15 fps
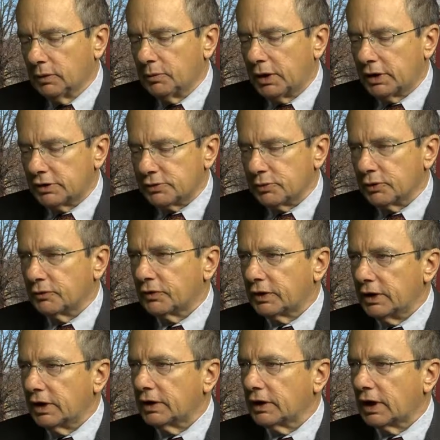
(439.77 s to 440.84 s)
Manager Murphy
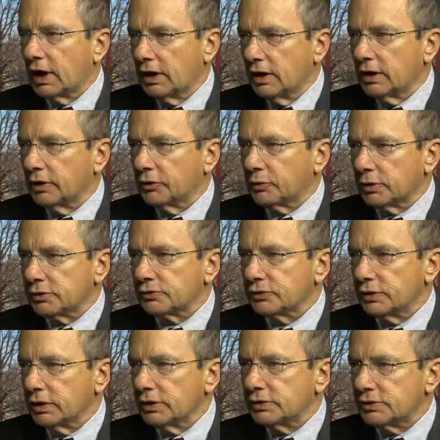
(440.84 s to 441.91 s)
kind of had a special
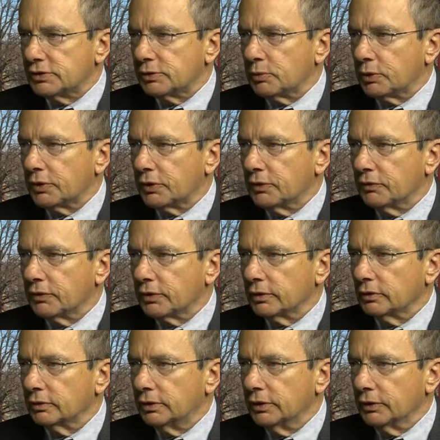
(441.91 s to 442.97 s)
relationship with you
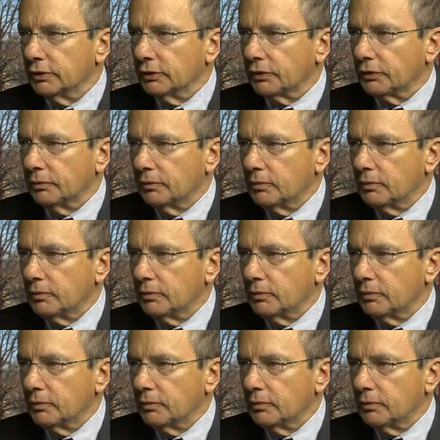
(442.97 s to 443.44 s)
for years.